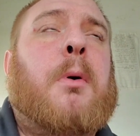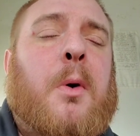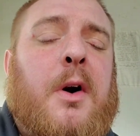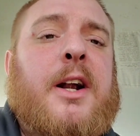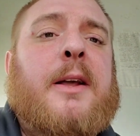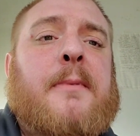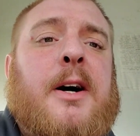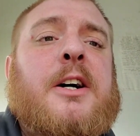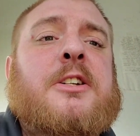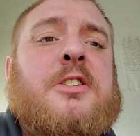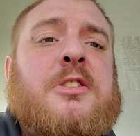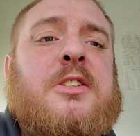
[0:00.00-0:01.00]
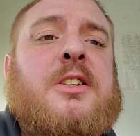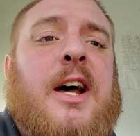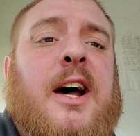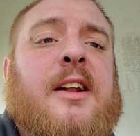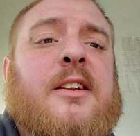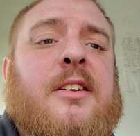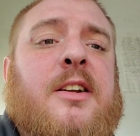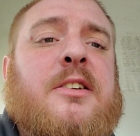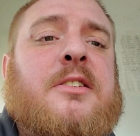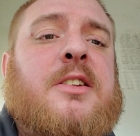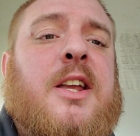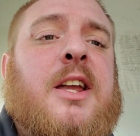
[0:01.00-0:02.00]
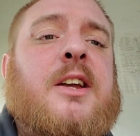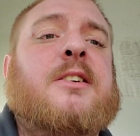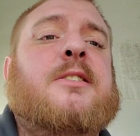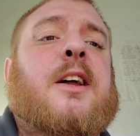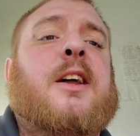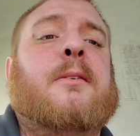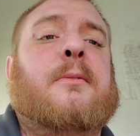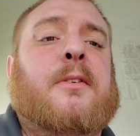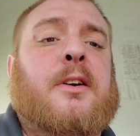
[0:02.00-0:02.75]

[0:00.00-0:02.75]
pretty much is that is he is a